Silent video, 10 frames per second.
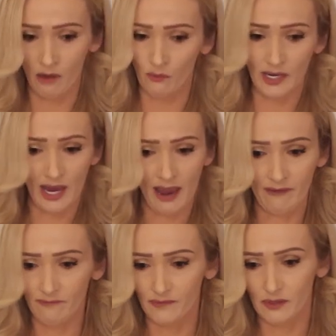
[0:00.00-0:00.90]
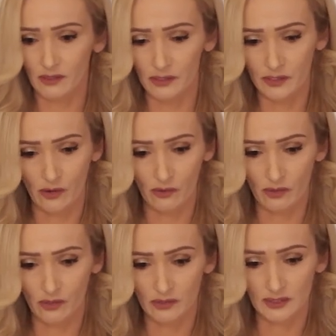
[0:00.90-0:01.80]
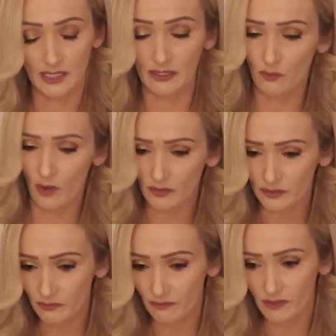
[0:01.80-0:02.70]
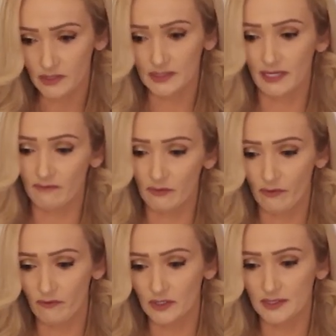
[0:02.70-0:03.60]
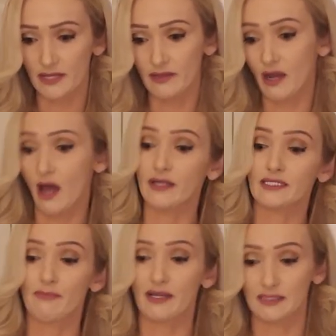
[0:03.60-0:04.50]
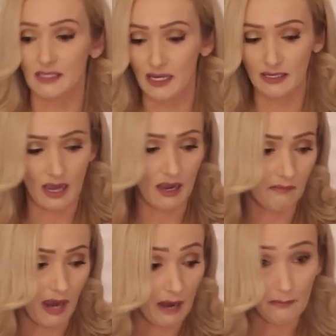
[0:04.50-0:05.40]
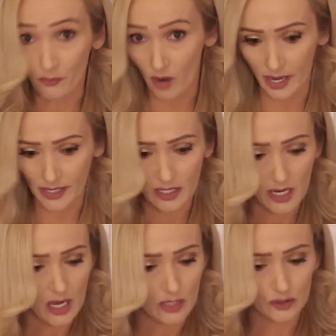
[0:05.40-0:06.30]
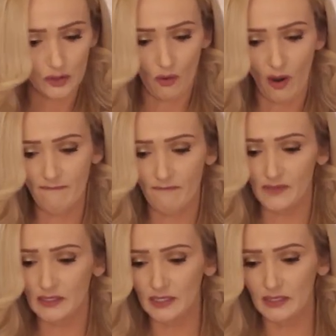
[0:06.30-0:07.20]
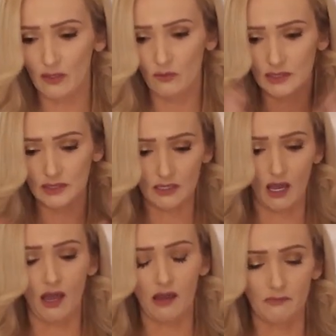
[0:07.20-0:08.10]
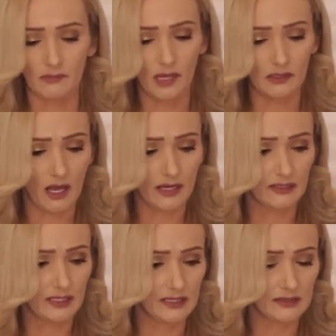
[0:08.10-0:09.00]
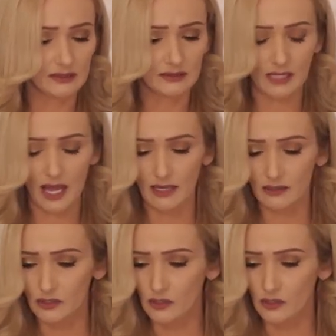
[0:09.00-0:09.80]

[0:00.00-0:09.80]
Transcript: We have, sudden wealth in reverse, gift in reverse, and then unexpected income upright. So I'm feeling there was a lot of things that,